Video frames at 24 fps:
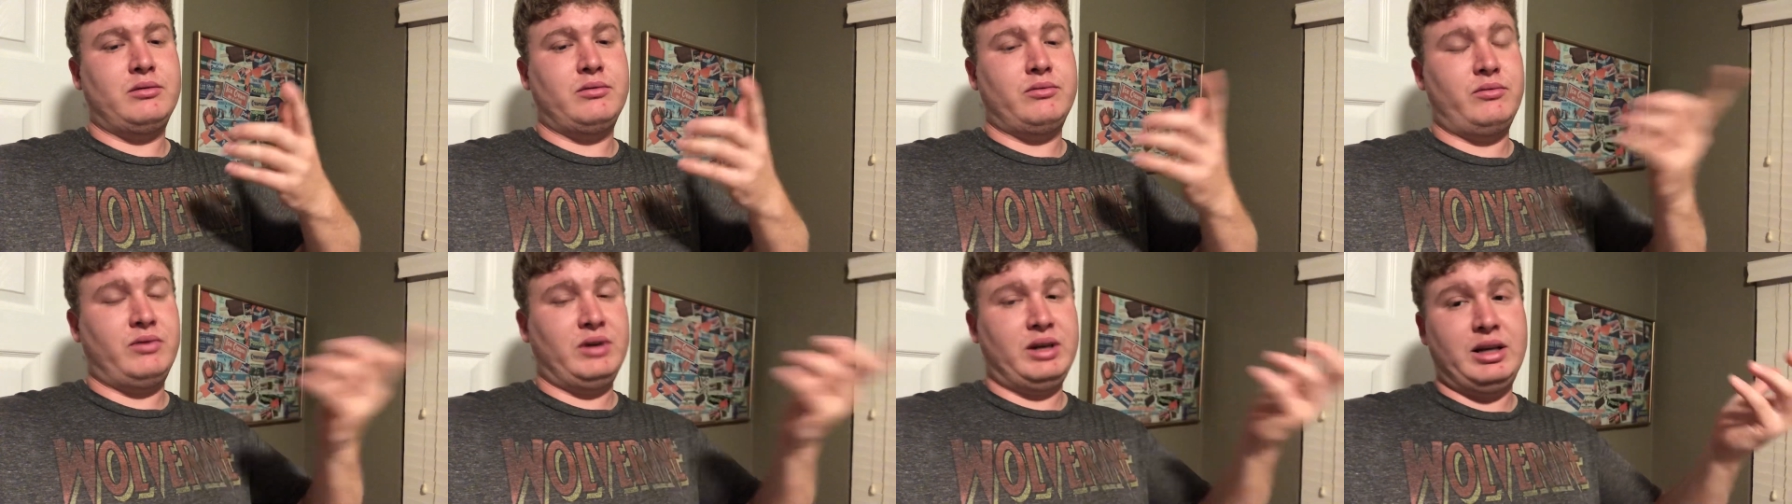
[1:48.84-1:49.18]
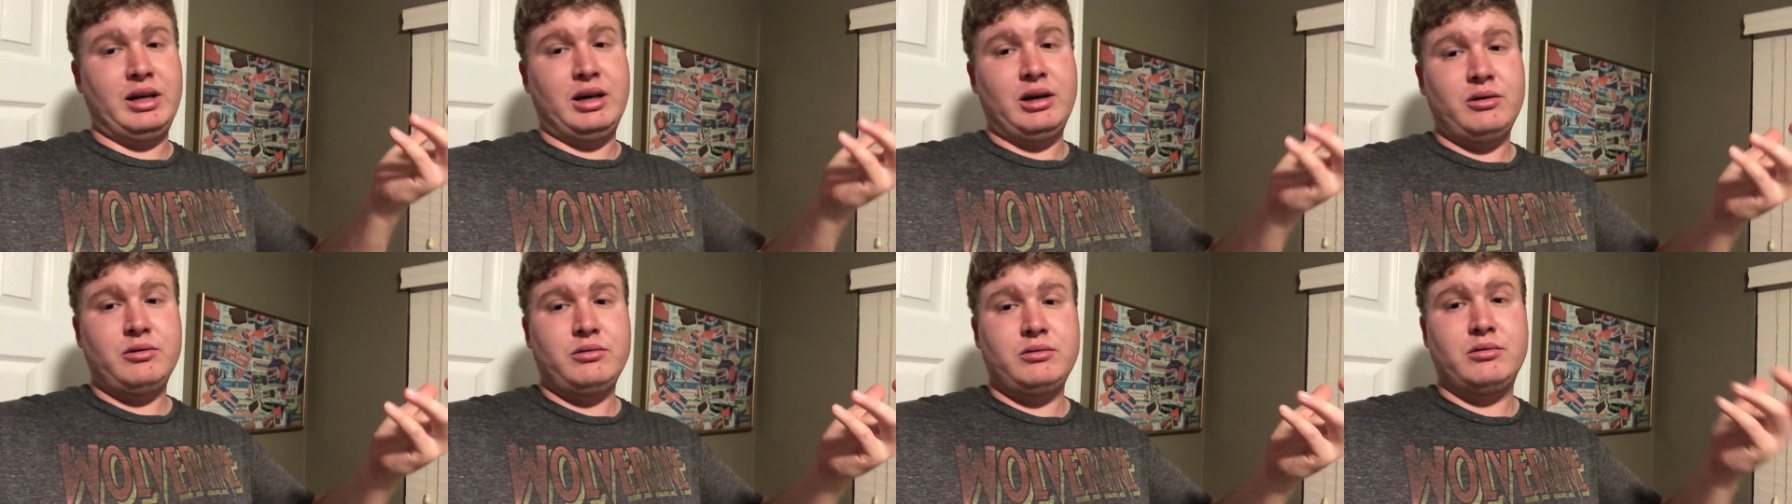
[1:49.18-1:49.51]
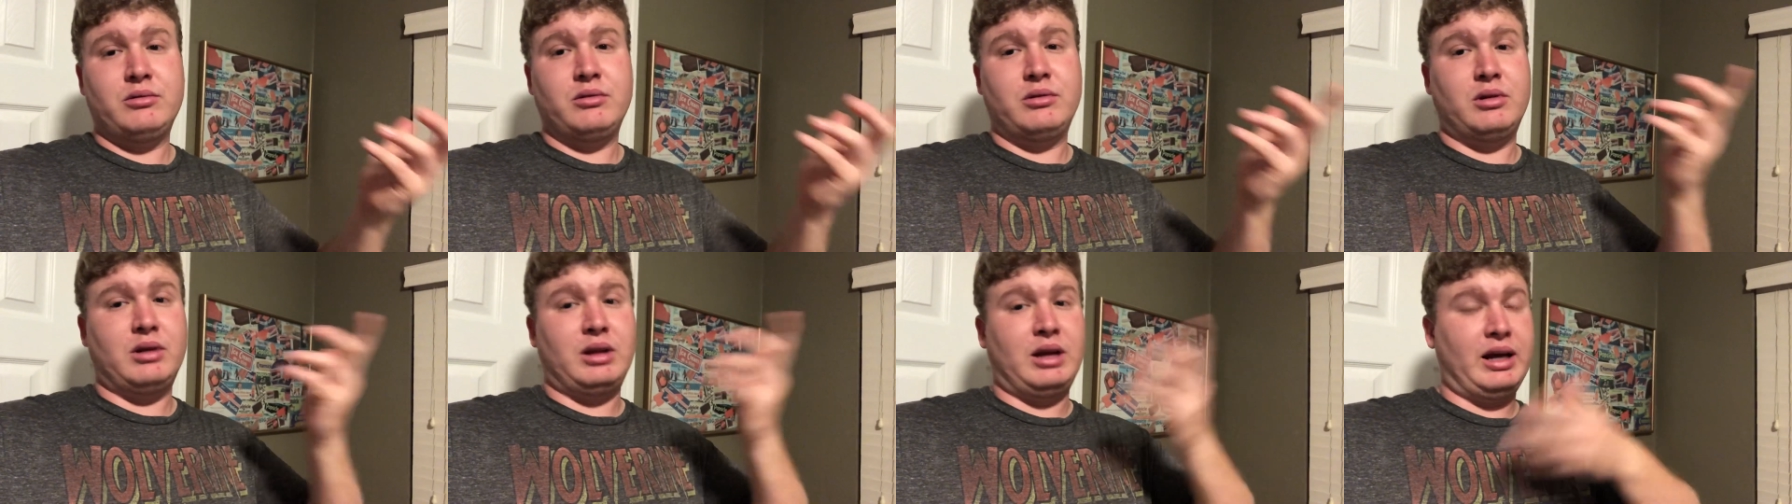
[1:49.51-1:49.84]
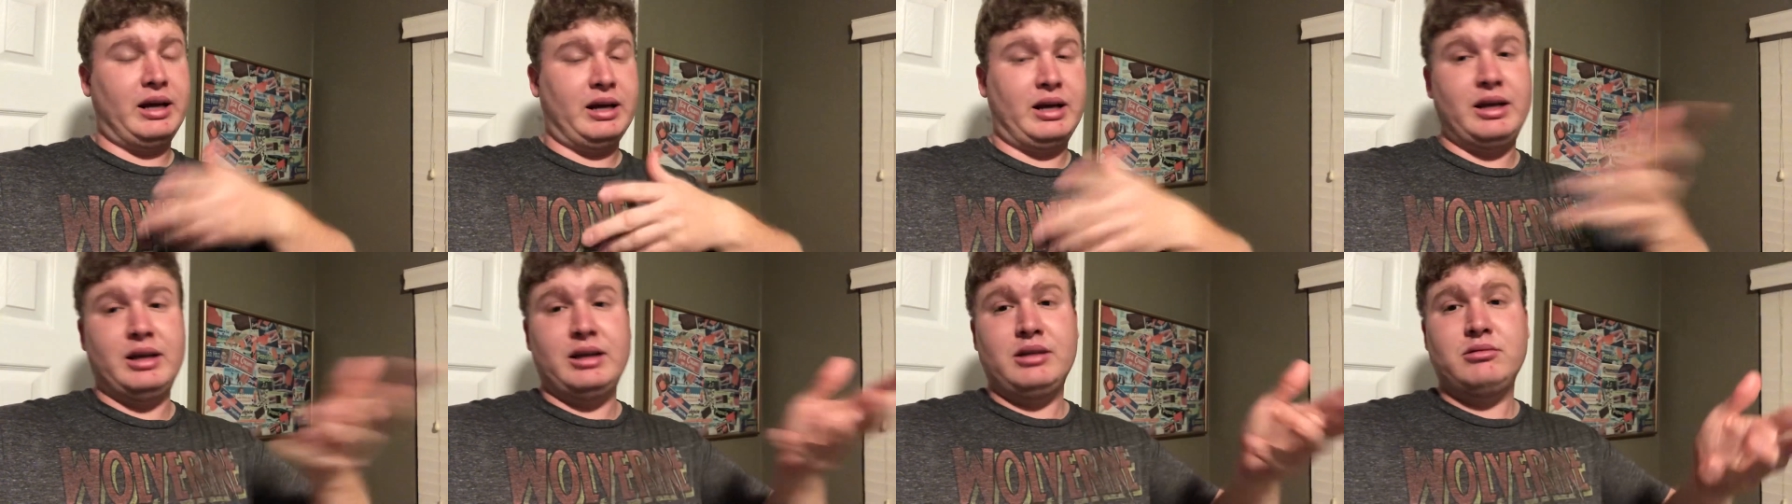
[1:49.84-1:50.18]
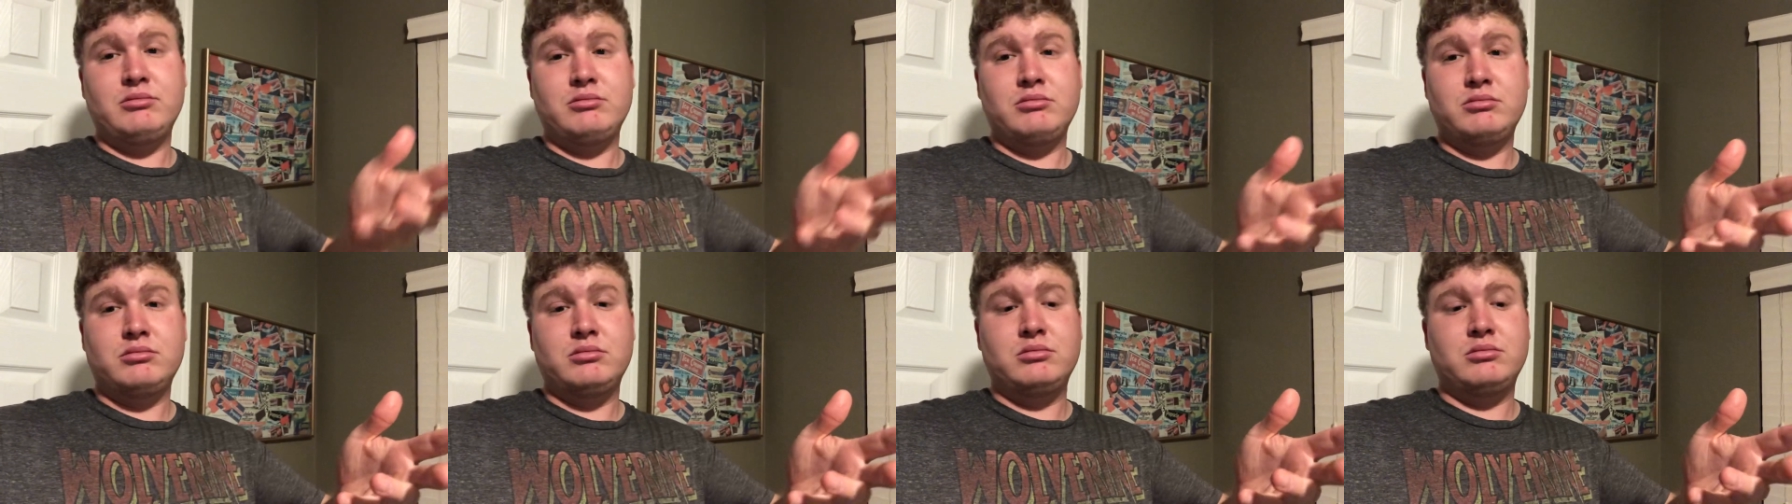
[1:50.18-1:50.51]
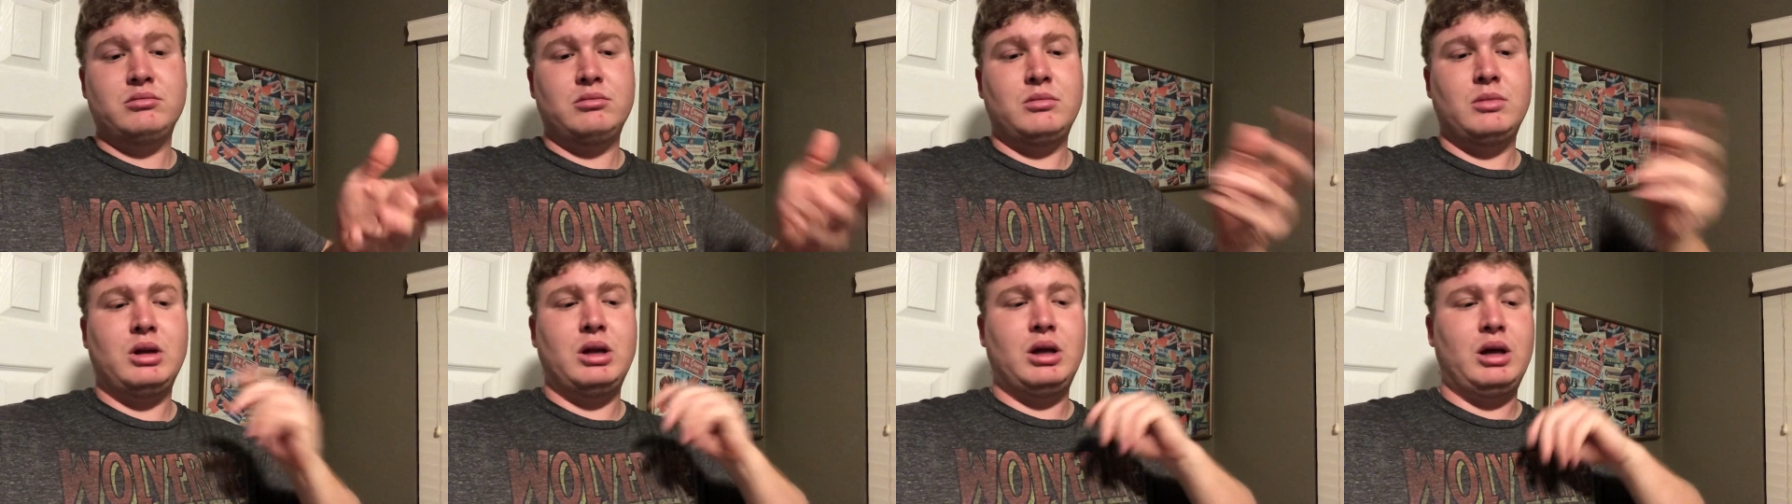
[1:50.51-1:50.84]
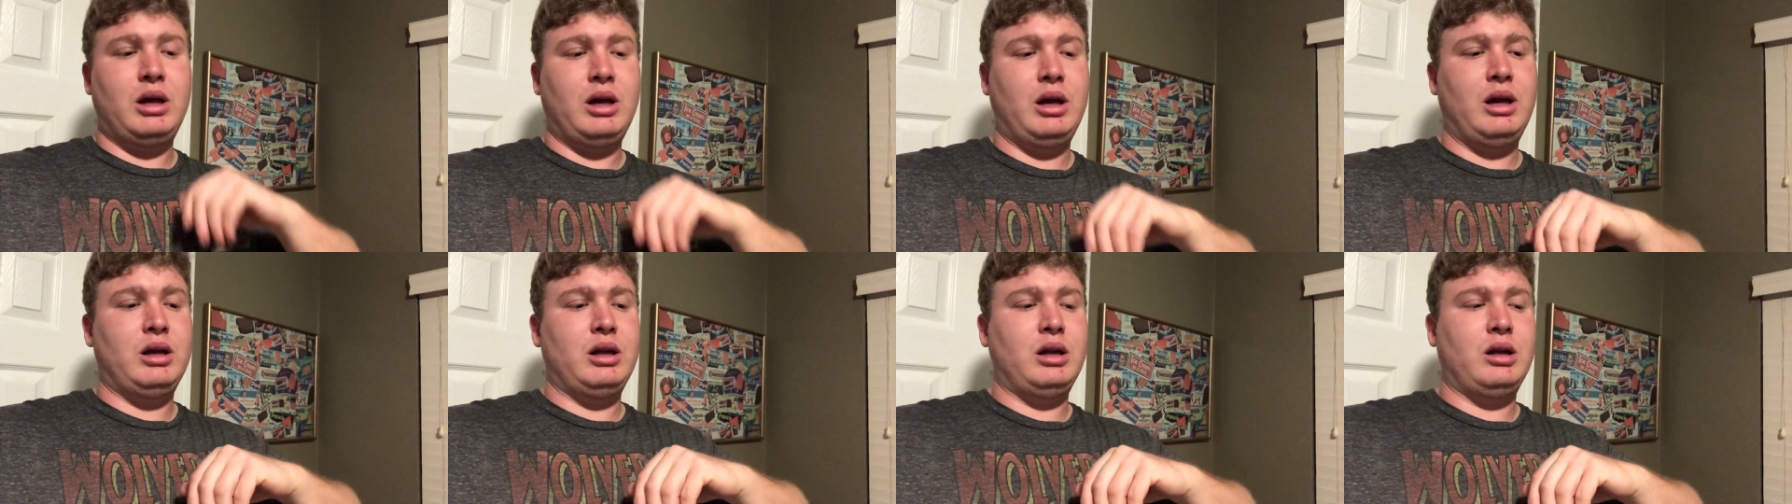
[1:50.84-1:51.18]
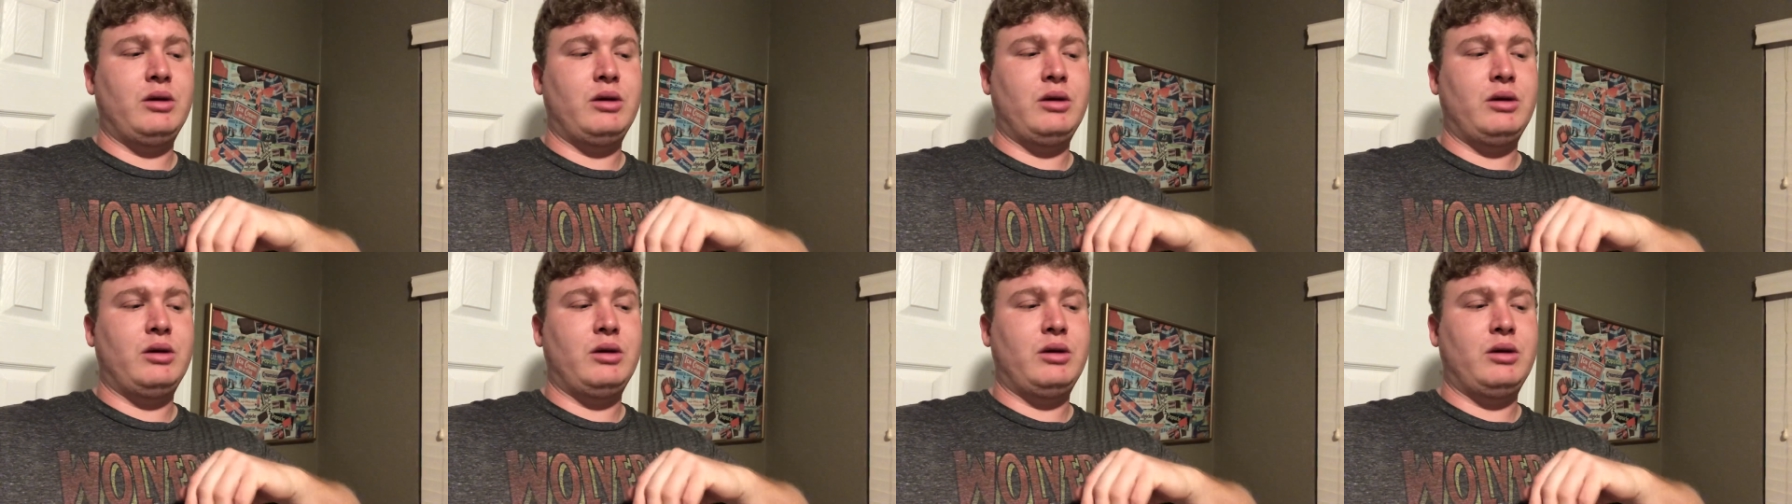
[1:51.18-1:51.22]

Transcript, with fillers: video, like it. And